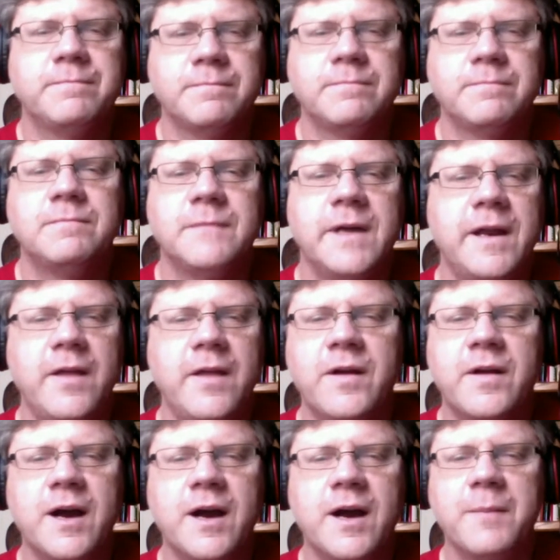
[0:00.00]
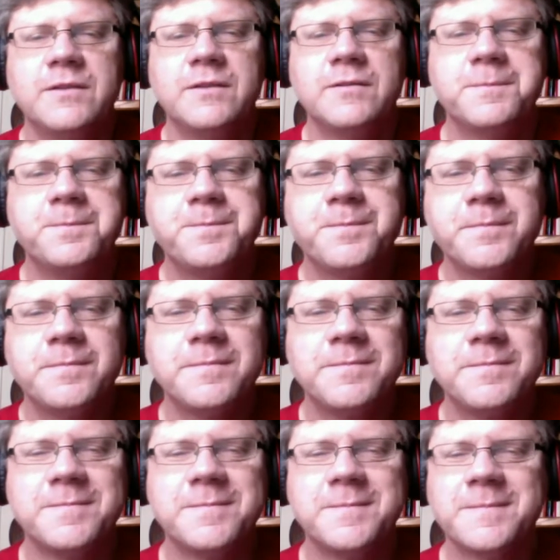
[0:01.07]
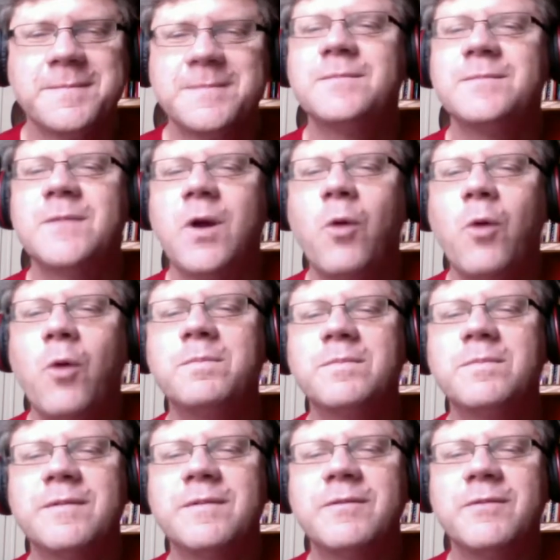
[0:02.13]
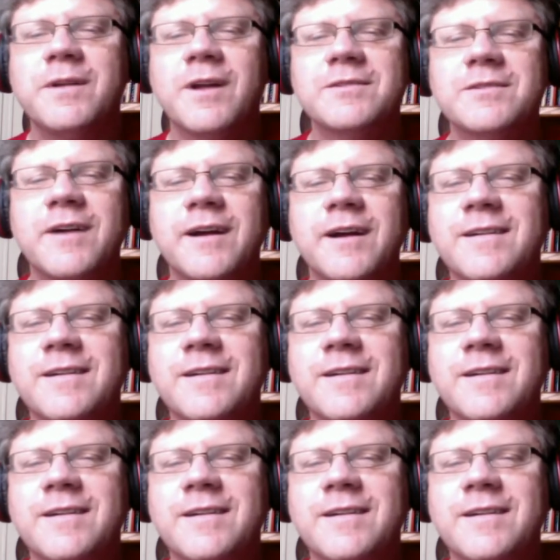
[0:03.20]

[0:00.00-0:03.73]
Any other comments? Oh, we lost Greg.